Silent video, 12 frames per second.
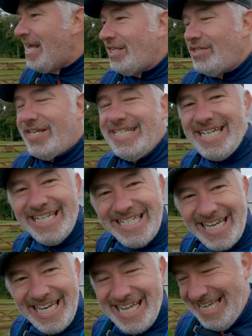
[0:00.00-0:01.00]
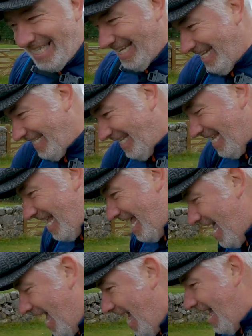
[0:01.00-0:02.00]
So I didn't delete it
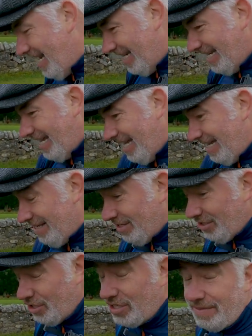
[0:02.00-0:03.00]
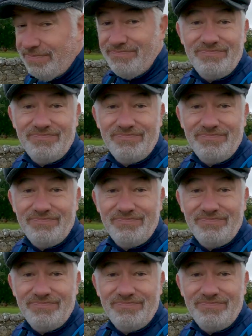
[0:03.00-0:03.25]
and just